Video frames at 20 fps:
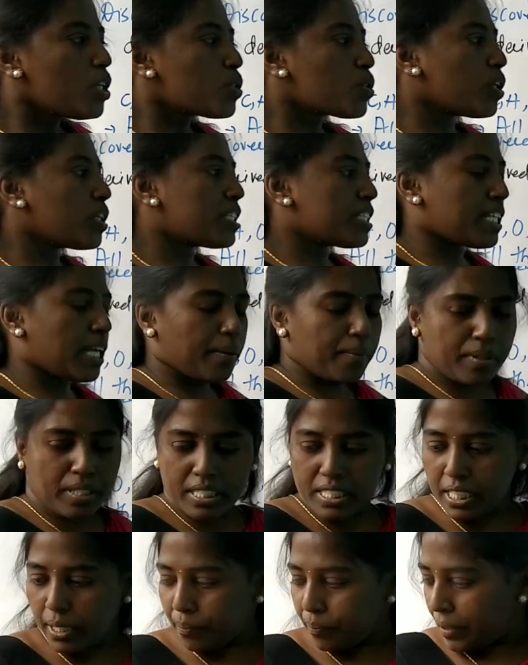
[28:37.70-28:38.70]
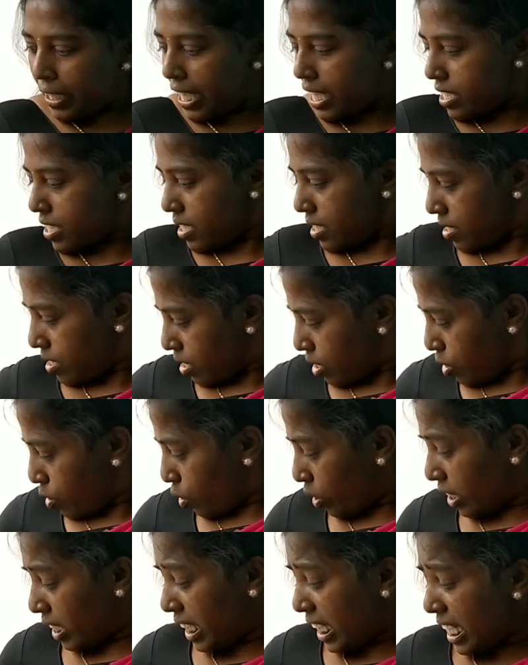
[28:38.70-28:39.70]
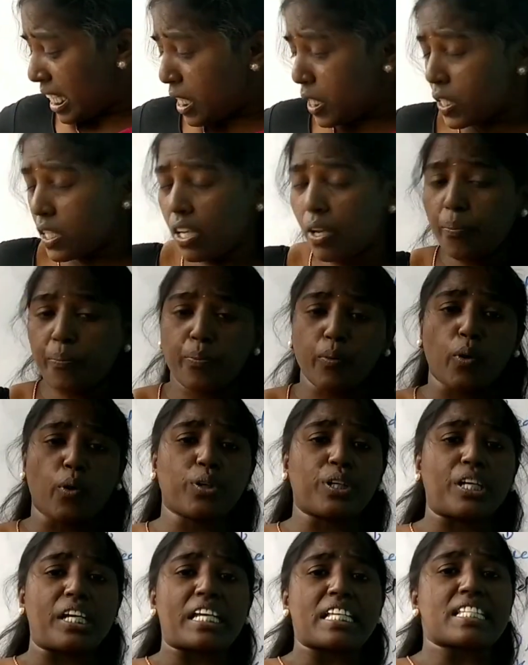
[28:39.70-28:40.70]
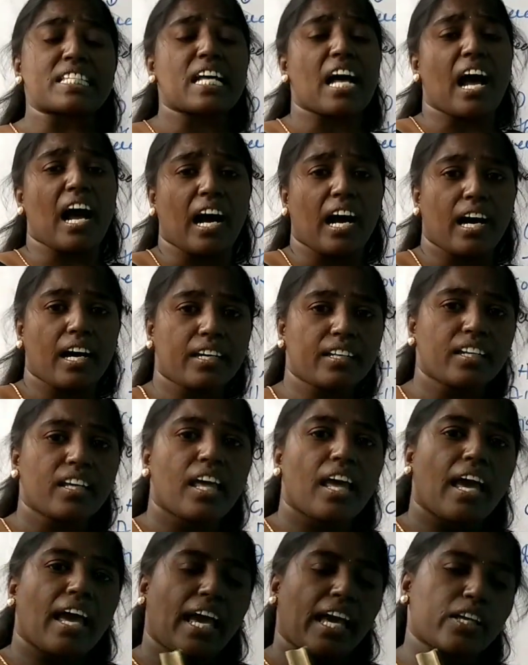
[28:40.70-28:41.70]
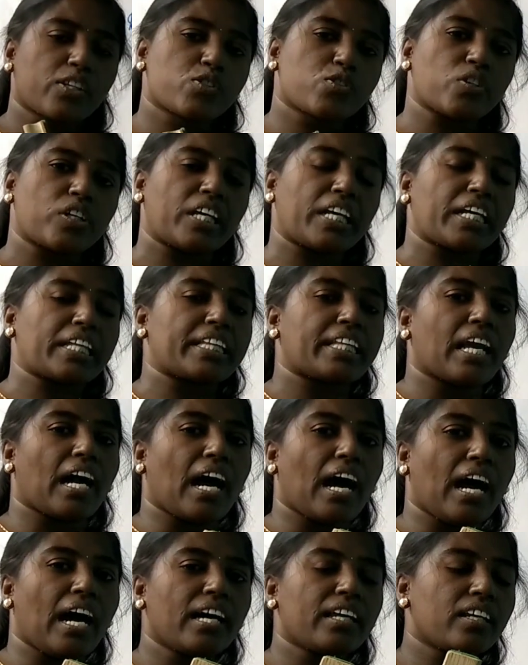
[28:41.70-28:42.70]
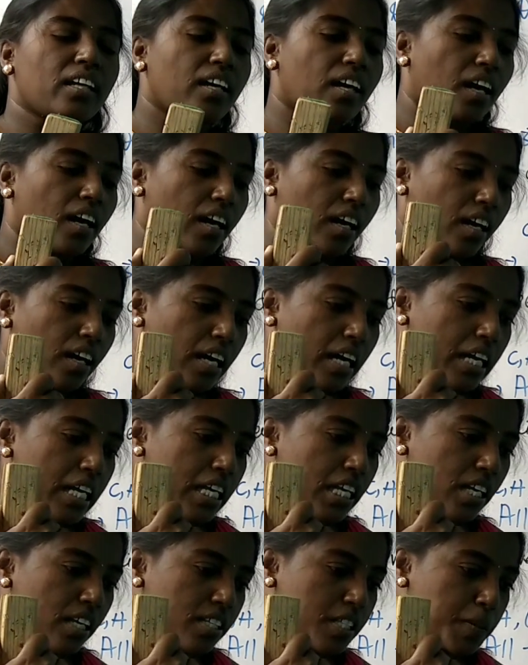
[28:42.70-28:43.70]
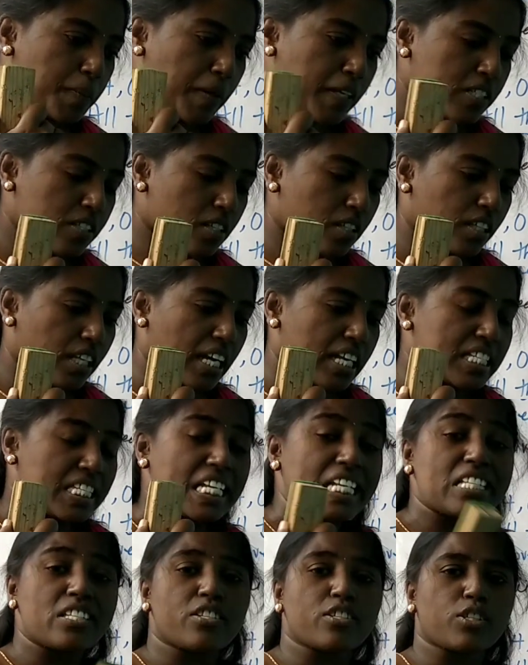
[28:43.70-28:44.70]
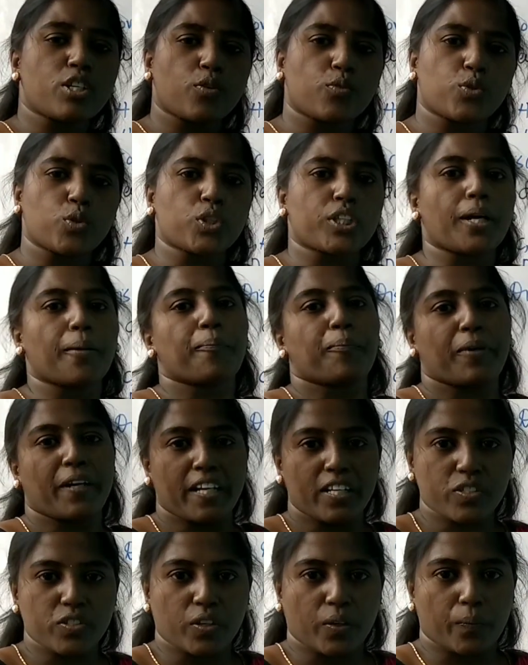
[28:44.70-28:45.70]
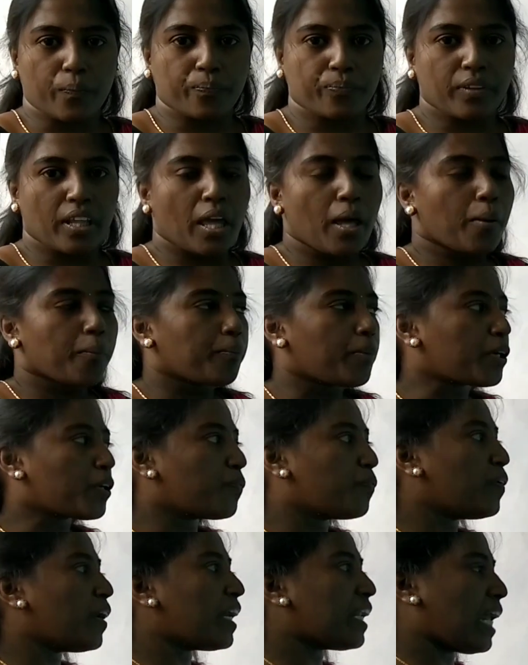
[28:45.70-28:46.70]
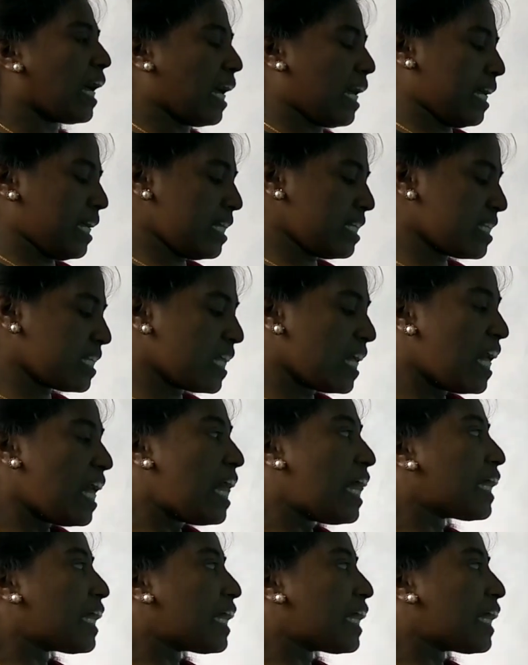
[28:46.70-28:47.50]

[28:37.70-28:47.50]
So, in some cases, so these proteins are actually they are sensitive to temperature. But whereas